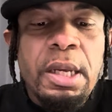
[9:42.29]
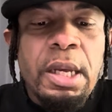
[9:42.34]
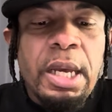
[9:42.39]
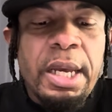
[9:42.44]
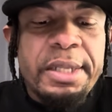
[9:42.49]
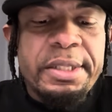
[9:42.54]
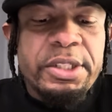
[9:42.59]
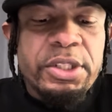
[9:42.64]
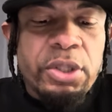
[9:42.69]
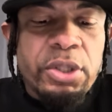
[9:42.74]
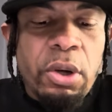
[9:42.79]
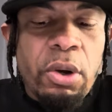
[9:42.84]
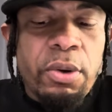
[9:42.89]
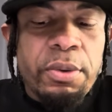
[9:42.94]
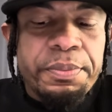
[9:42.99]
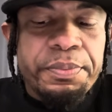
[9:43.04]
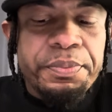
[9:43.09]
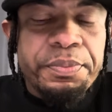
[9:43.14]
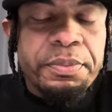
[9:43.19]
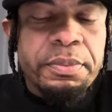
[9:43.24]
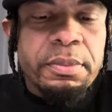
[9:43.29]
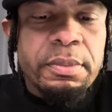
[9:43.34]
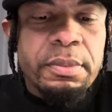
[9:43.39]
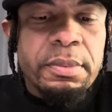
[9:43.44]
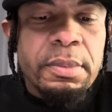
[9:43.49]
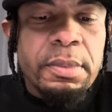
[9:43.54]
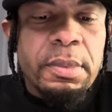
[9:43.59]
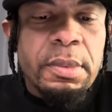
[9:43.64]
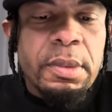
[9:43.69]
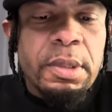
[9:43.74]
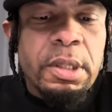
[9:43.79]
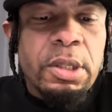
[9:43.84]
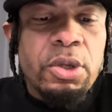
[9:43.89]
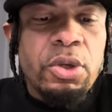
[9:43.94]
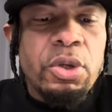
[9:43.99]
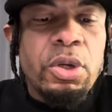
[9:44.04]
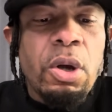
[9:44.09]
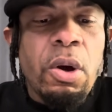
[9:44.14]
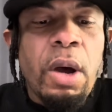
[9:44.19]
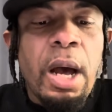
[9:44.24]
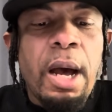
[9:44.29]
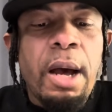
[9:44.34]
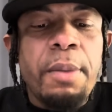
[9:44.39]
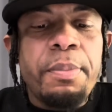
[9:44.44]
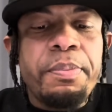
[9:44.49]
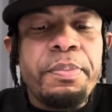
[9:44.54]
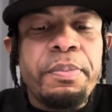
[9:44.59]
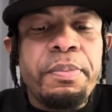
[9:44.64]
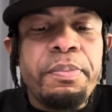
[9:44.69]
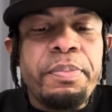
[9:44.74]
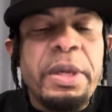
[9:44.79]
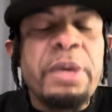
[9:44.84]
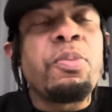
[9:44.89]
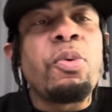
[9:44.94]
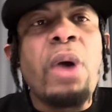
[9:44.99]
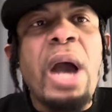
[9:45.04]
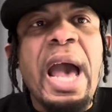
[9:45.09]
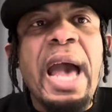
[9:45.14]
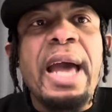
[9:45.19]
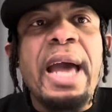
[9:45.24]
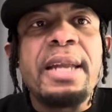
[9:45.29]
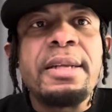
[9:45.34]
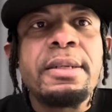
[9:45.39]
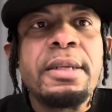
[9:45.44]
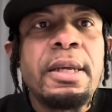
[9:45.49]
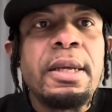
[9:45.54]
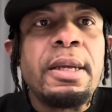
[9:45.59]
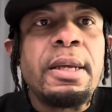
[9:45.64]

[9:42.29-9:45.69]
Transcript: And so, you know, people had